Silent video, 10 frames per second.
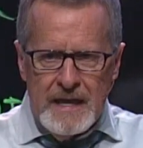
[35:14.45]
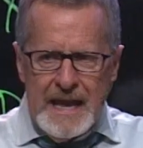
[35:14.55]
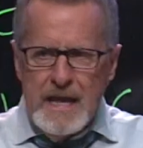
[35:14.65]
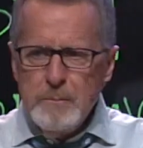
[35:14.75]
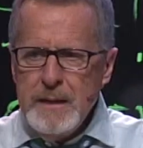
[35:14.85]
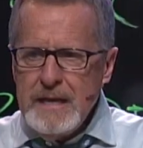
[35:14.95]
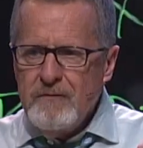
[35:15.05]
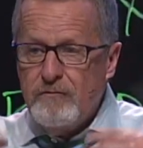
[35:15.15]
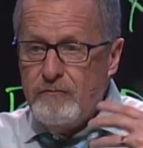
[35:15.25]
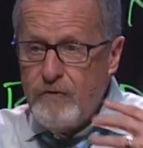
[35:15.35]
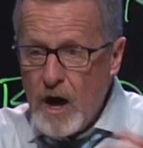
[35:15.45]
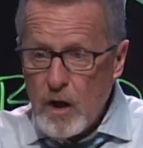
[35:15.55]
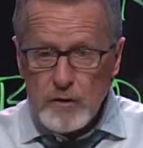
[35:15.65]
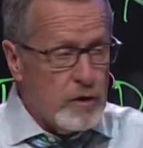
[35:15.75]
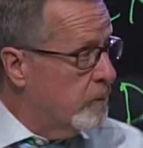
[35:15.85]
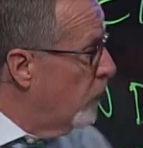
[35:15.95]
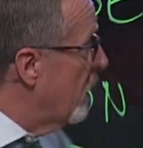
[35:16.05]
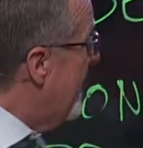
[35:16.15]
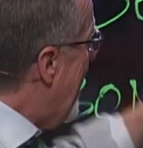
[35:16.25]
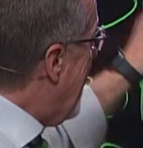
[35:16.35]
in being
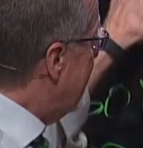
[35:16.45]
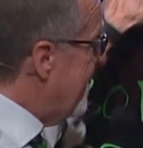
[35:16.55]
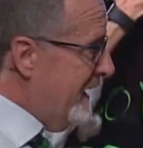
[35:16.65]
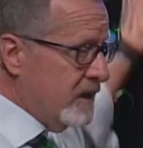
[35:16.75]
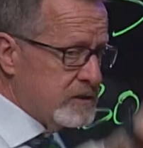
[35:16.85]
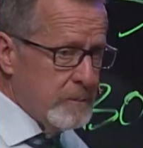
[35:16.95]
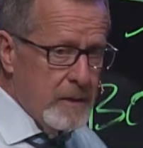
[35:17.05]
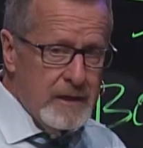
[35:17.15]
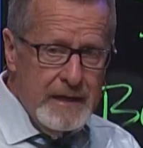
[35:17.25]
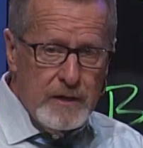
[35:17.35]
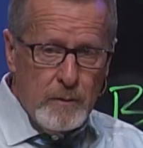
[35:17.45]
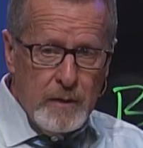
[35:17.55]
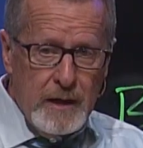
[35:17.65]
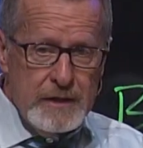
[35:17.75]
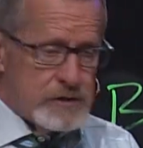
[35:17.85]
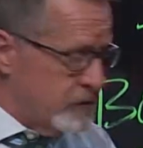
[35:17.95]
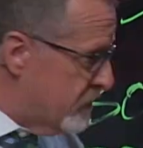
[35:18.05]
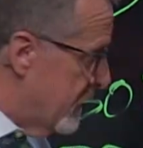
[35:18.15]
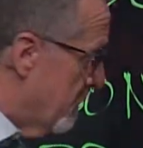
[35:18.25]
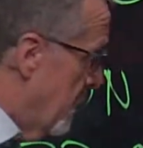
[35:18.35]
vulnerable and intimate in a
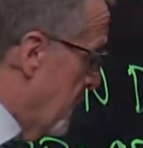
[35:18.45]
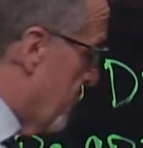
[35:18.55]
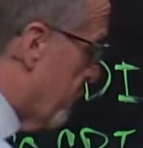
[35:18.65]
relationship. The